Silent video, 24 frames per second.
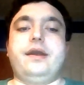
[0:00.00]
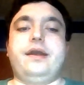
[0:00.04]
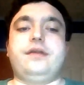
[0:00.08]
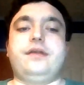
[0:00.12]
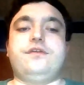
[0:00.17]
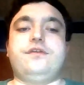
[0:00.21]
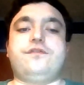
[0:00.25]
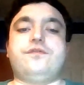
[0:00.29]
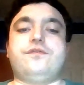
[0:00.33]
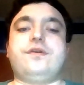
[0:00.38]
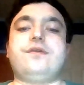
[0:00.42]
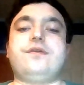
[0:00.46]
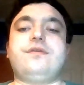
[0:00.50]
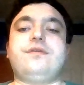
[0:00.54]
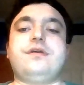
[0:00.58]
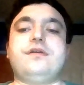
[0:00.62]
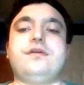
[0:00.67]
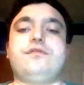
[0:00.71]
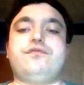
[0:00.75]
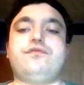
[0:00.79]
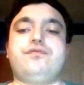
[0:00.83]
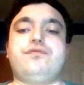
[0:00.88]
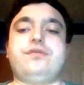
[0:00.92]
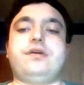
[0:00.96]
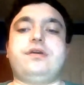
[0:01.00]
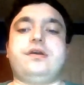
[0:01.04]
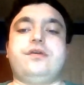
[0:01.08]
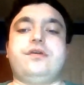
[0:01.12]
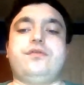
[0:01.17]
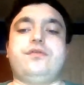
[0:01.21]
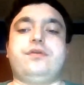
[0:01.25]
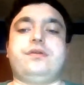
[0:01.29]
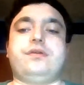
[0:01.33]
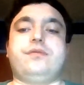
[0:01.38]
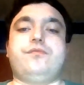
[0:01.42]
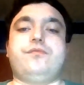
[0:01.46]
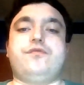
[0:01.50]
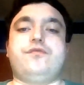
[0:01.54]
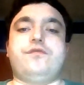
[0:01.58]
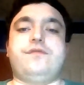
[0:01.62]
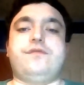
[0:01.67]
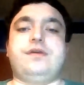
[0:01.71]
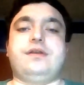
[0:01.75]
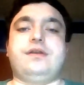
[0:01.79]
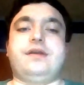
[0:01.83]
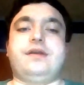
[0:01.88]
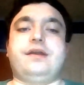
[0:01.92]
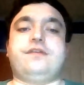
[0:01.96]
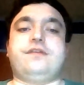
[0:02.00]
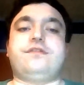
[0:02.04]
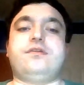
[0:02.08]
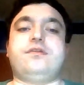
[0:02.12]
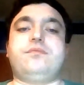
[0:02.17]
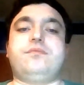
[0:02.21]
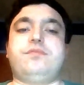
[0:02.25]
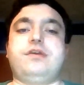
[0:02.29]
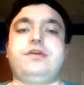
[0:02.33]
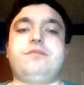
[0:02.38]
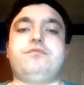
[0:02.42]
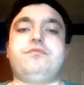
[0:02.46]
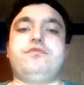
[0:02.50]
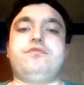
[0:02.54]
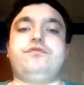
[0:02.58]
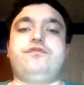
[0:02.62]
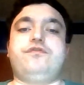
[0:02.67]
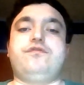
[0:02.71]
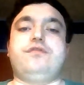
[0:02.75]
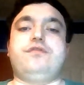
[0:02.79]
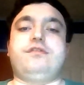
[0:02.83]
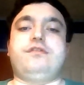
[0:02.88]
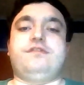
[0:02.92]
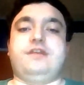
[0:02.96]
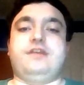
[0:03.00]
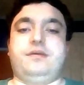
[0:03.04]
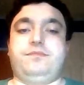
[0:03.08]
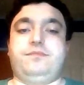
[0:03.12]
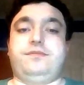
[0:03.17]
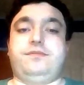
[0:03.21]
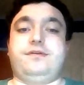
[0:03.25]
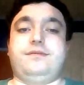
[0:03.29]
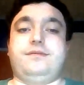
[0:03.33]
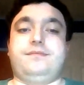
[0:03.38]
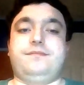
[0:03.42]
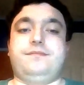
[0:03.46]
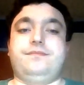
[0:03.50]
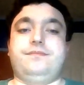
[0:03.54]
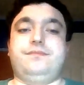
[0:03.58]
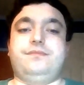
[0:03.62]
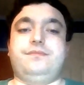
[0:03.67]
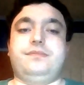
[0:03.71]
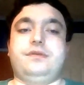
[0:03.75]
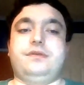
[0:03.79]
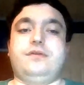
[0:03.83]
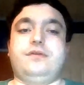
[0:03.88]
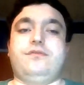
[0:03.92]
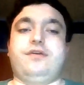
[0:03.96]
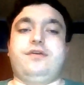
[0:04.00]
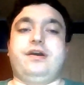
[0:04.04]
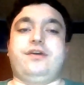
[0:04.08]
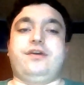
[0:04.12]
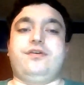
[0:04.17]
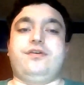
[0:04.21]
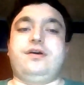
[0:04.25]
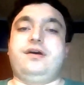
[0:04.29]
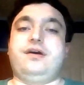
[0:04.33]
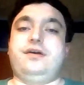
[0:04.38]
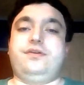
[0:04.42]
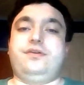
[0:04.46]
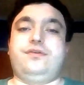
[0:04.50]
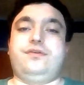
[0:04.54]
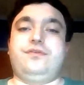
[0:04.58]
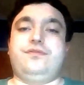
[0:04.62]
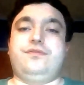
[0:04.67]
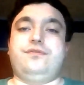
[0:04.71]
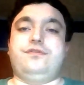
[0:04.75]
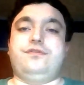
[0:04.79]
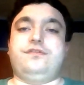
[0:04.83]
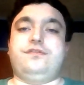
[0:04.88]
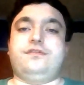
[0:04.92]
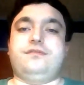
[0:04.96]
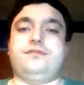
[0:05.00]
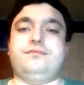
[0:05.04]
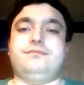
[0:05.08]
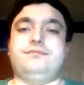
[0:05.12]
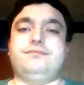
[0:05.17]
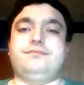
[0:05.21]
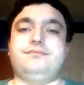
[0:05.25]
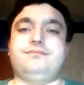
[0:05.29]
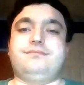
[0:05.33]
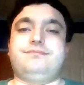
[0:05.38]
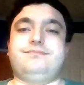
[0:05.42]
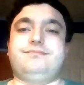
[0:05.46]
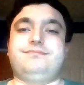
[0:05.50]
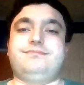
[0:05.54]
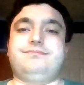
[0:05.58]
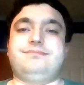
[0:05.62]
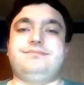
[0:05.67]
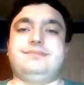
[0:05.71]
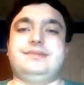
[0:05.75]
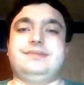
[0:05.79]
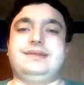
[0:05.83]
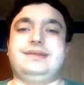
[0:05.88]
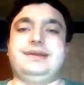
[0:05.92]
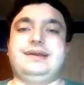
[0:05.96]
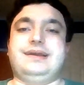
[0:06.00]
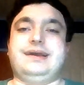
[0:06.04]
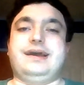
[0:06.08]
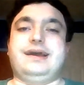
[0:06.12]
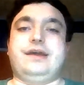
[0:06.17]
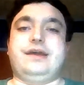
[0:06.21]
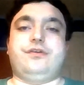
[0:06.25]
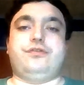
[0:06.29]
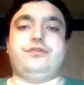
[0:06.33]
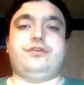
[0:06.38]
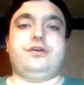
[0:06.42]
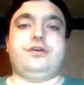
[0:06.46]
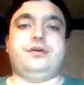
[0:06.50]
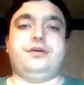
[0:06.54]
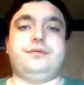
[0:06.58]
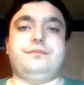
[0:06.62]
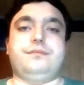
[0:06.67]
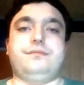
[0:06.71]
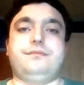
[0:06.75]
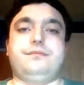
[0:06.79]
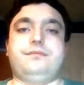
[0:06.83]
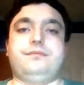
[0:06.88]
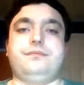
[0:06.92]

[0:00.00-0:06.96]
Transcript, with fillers: And it's very clear in the movie that some people do accept him while others, I don't know.